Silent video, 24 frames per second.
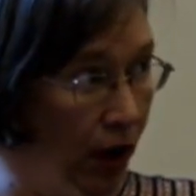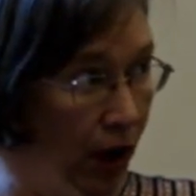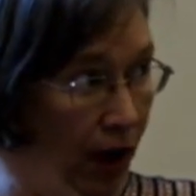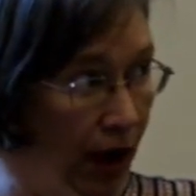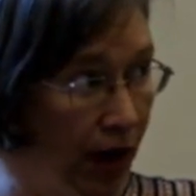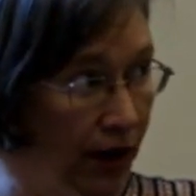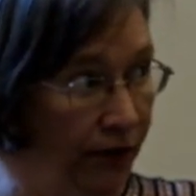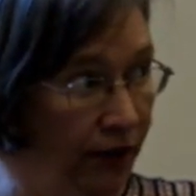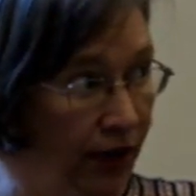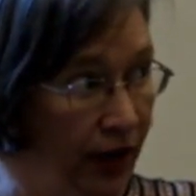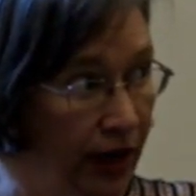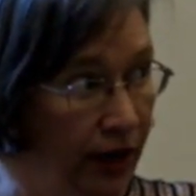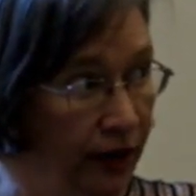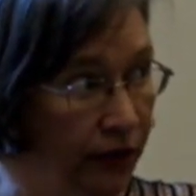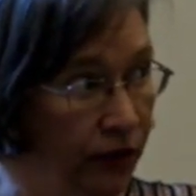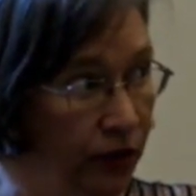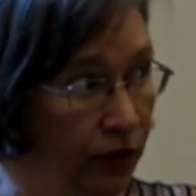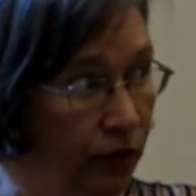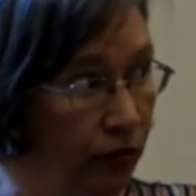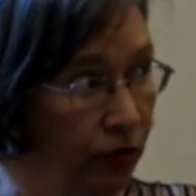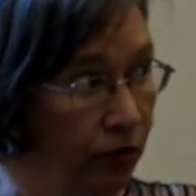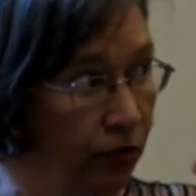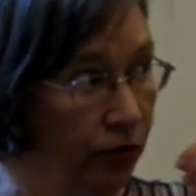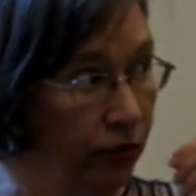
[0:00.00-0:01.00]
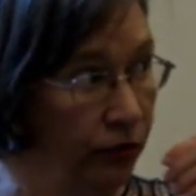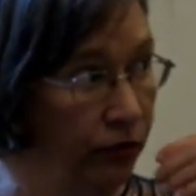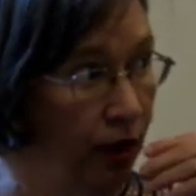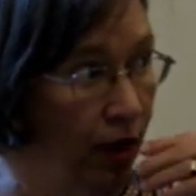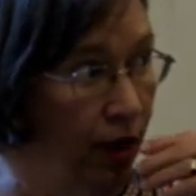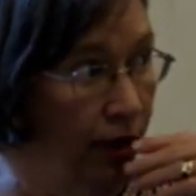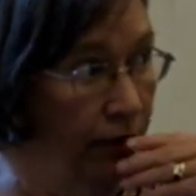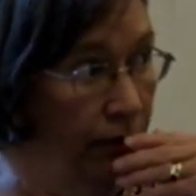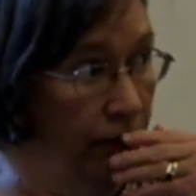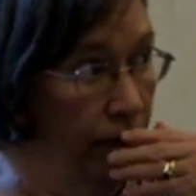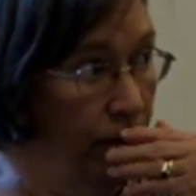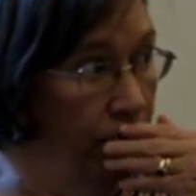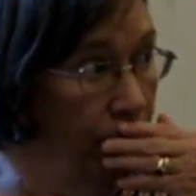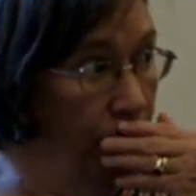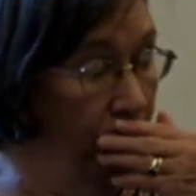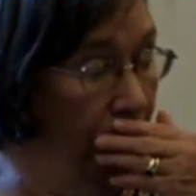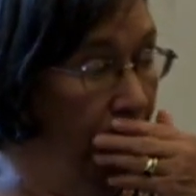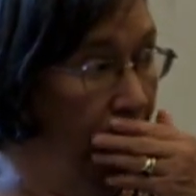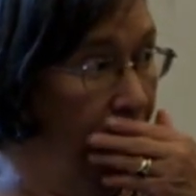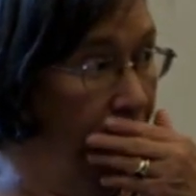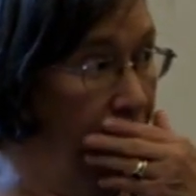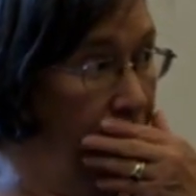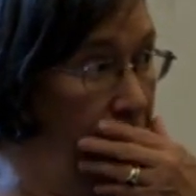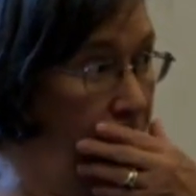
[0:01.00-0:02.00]
I have an 18-year-old daughter who
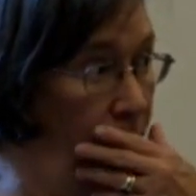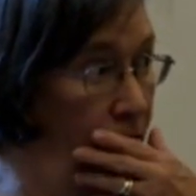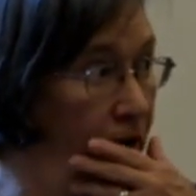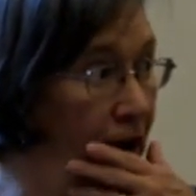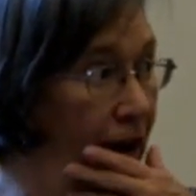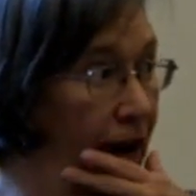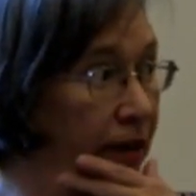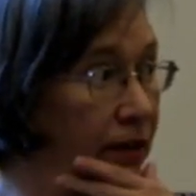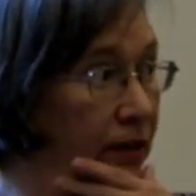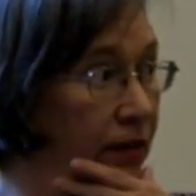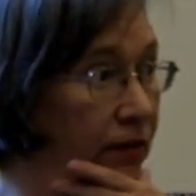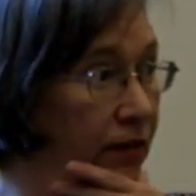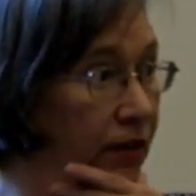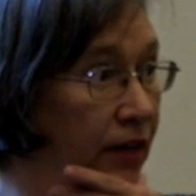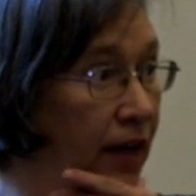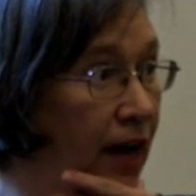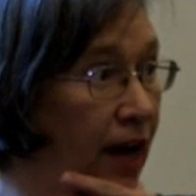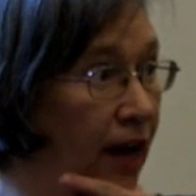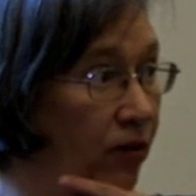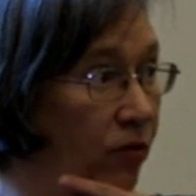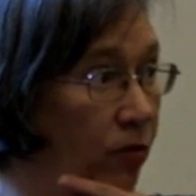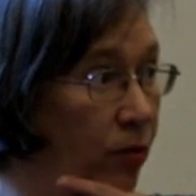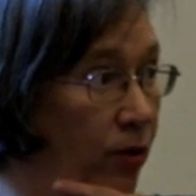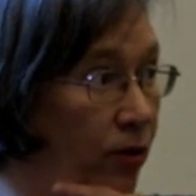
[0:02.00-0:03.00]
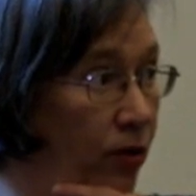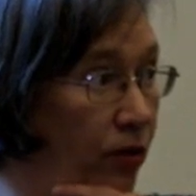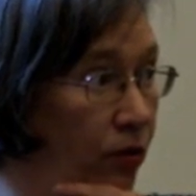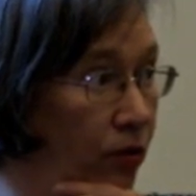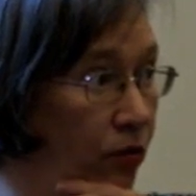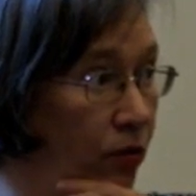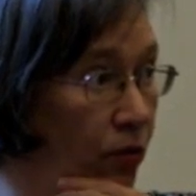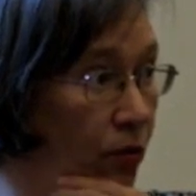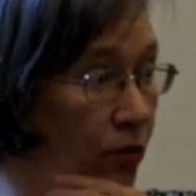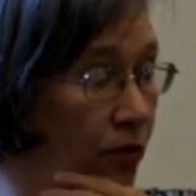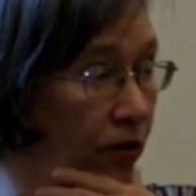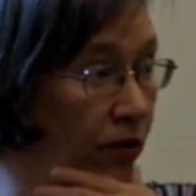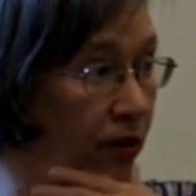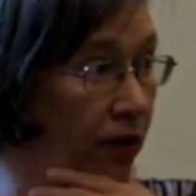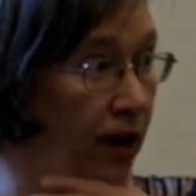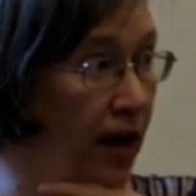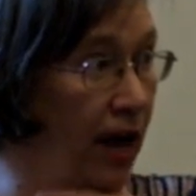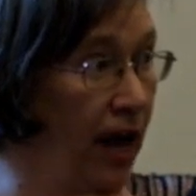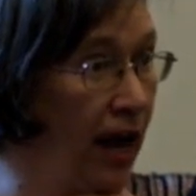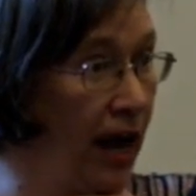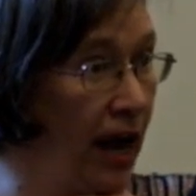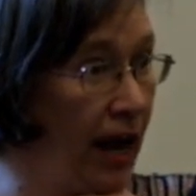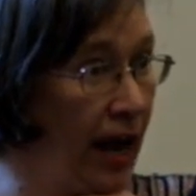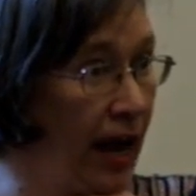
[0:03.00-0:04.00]
has reactive attachment disorder,
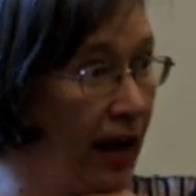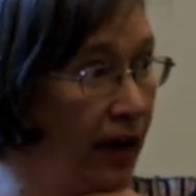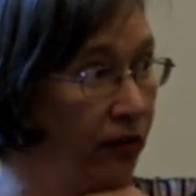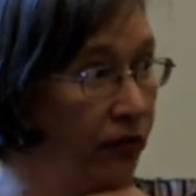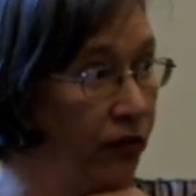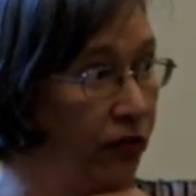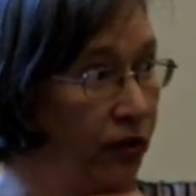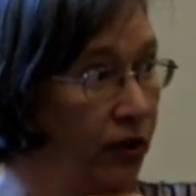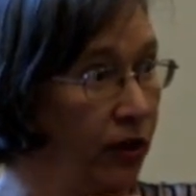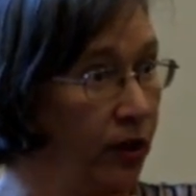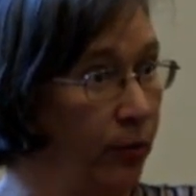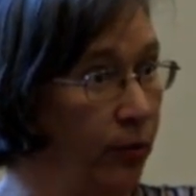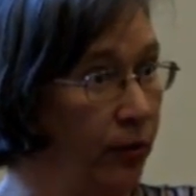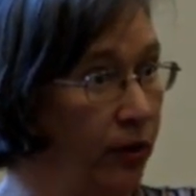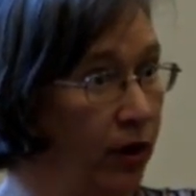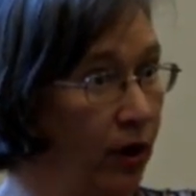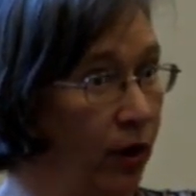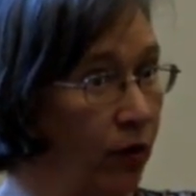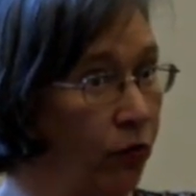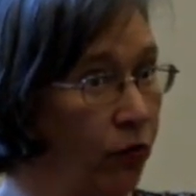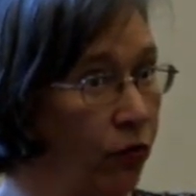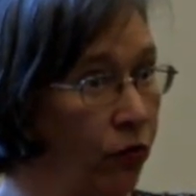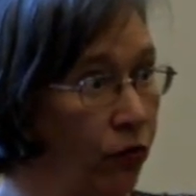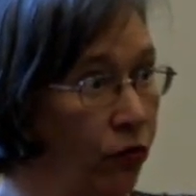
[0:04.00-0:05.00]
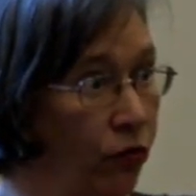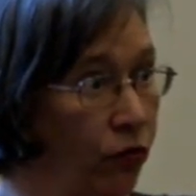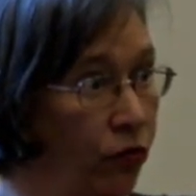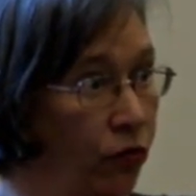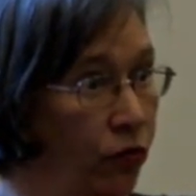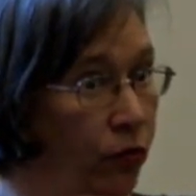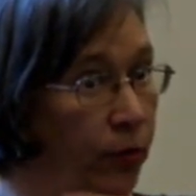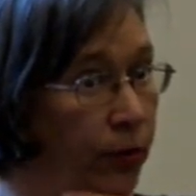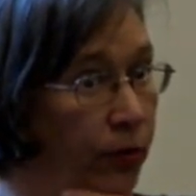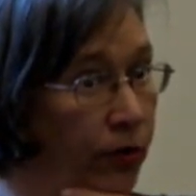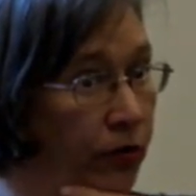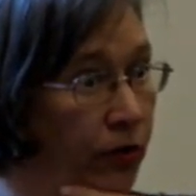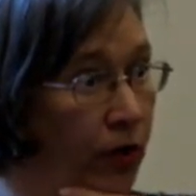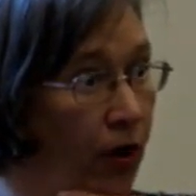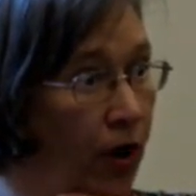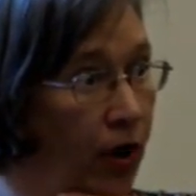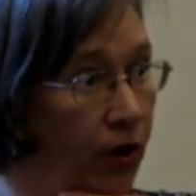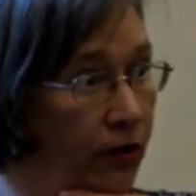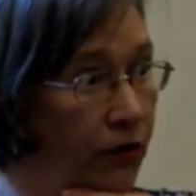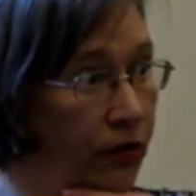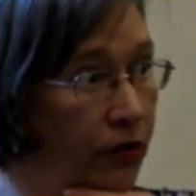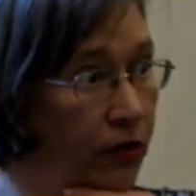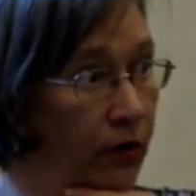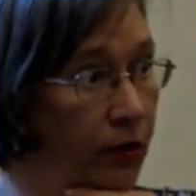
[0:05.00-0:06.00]
and she can be a super
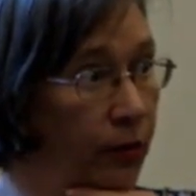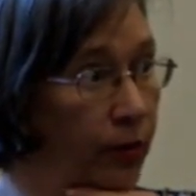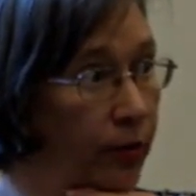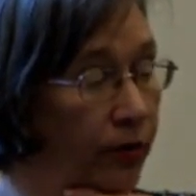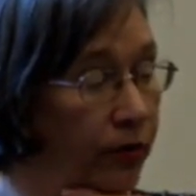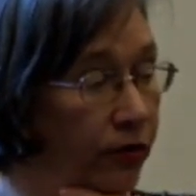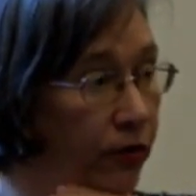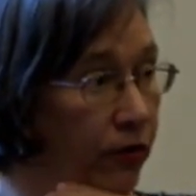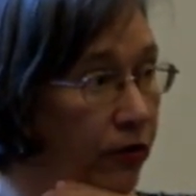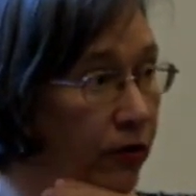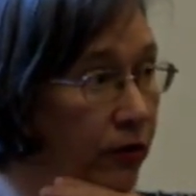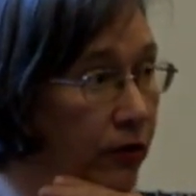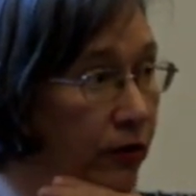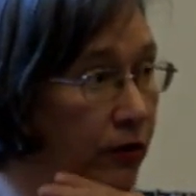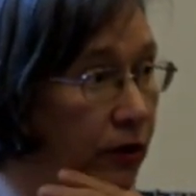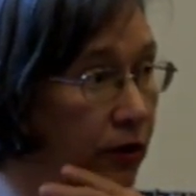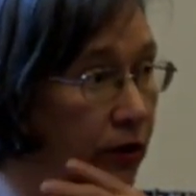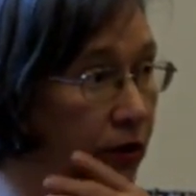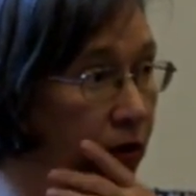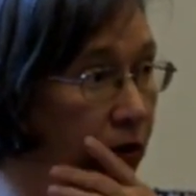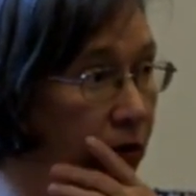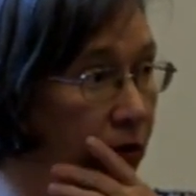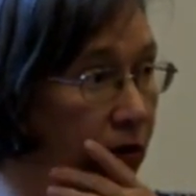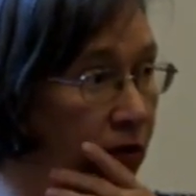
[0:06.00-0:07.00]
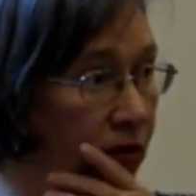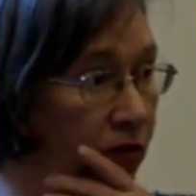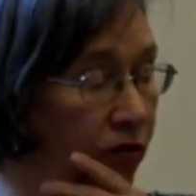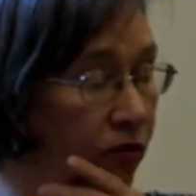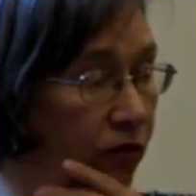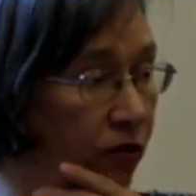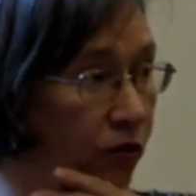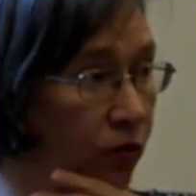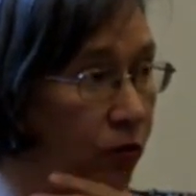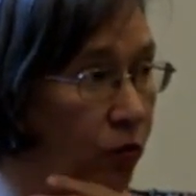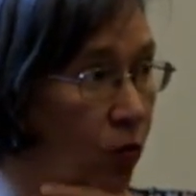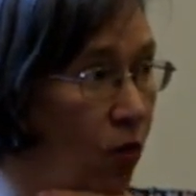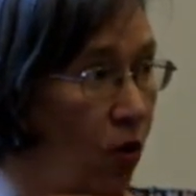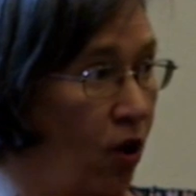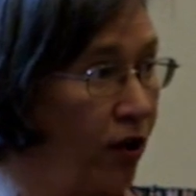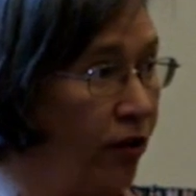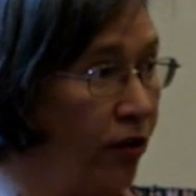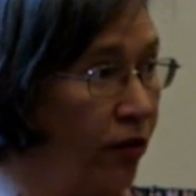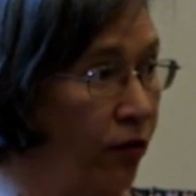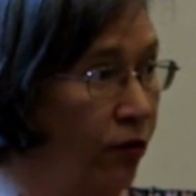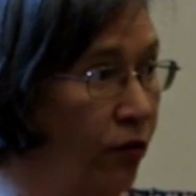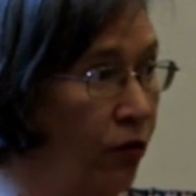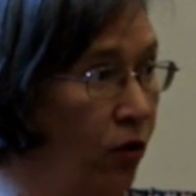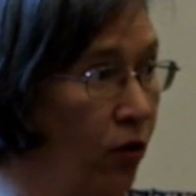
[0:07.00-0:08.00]
toxic person to deal with. She's
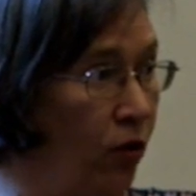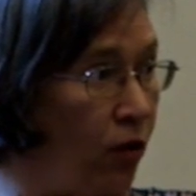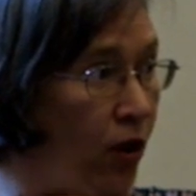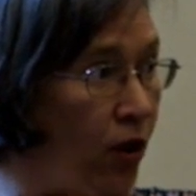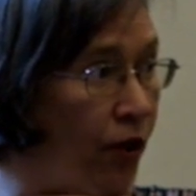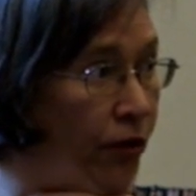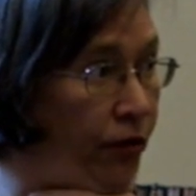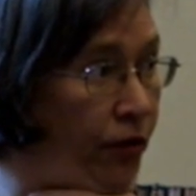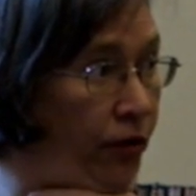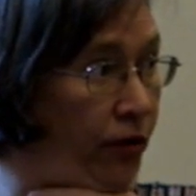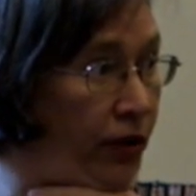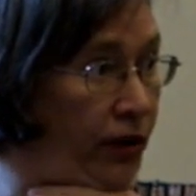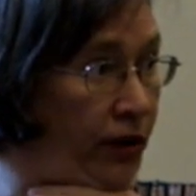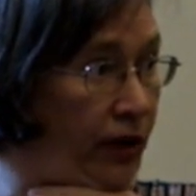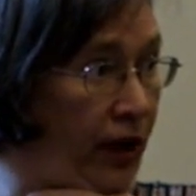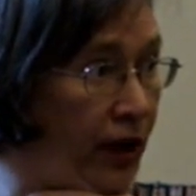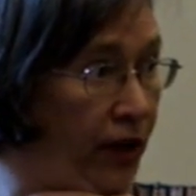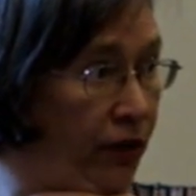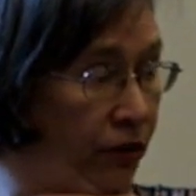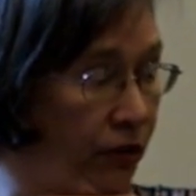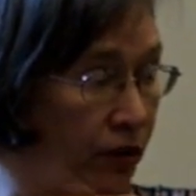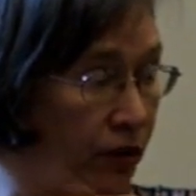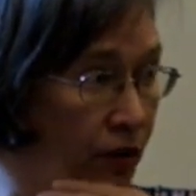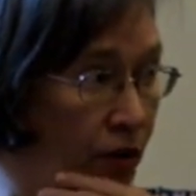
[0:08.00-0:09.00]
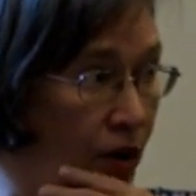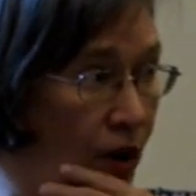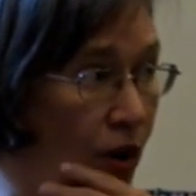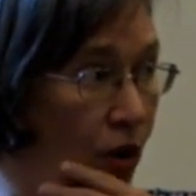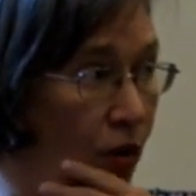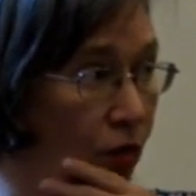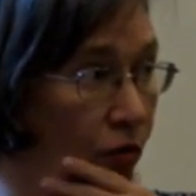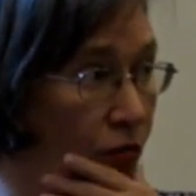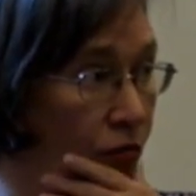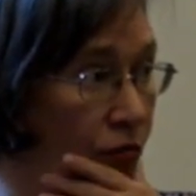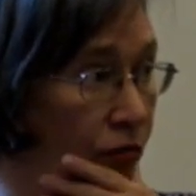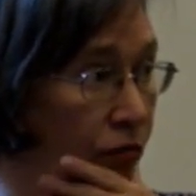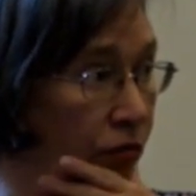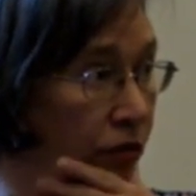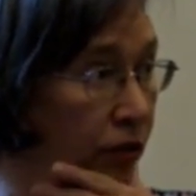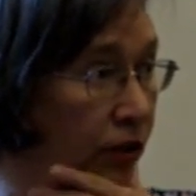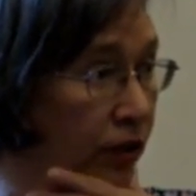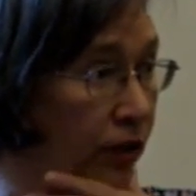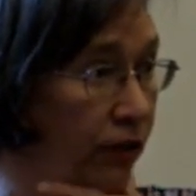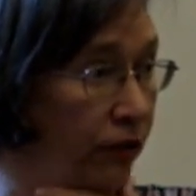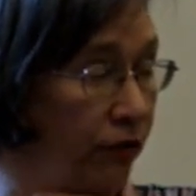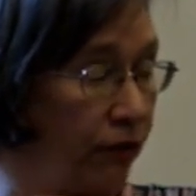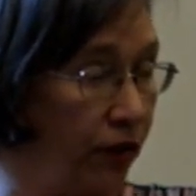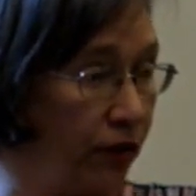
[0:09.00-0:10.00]
wonderful on her good days and
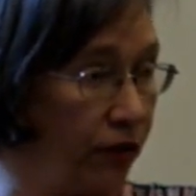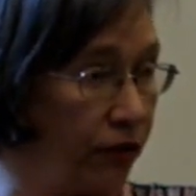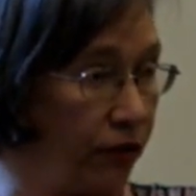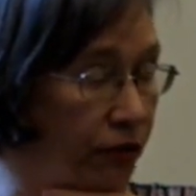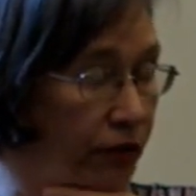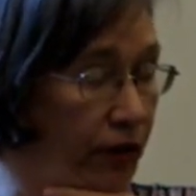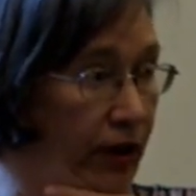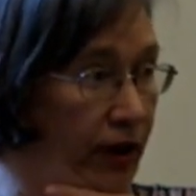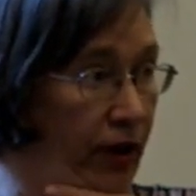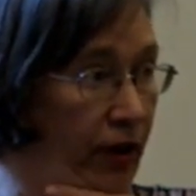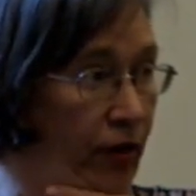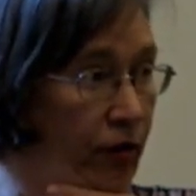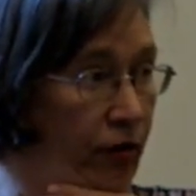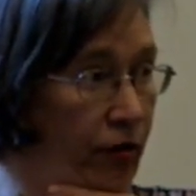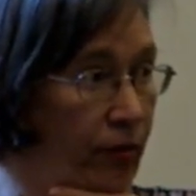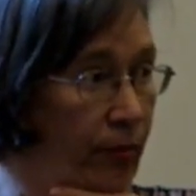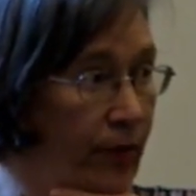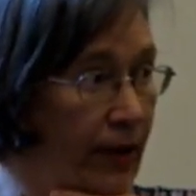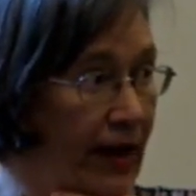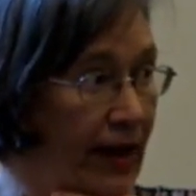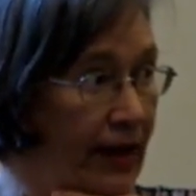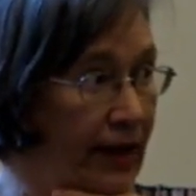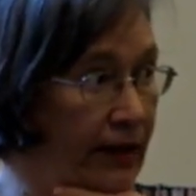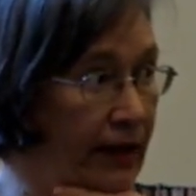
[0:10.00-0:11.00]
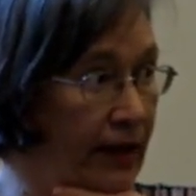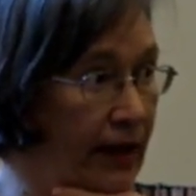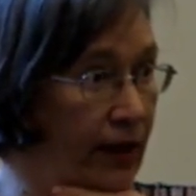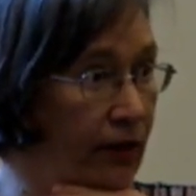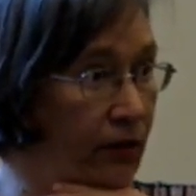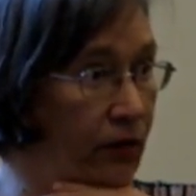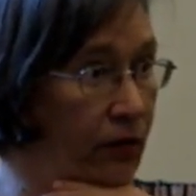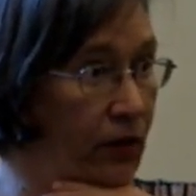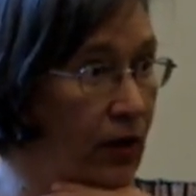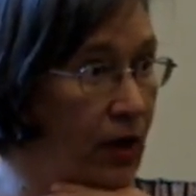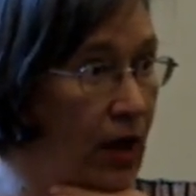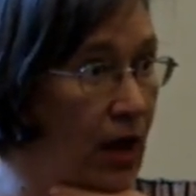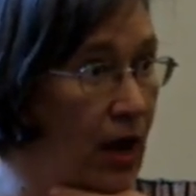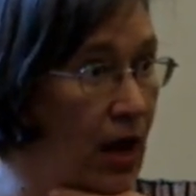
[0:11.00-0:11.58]
really frustrating on her bad days.